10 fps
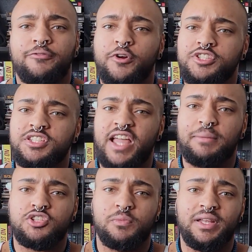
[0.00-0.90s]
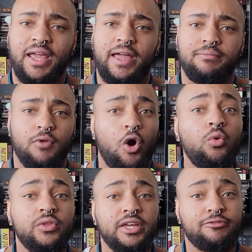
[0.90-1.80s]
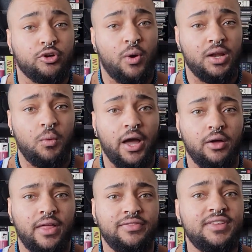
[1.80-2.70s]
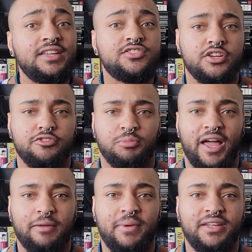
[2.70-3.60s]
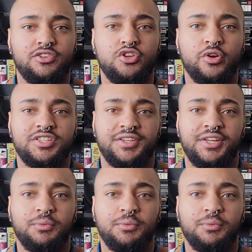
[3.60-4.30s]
first establishment, and only for quite a while, that did serve black men in New York City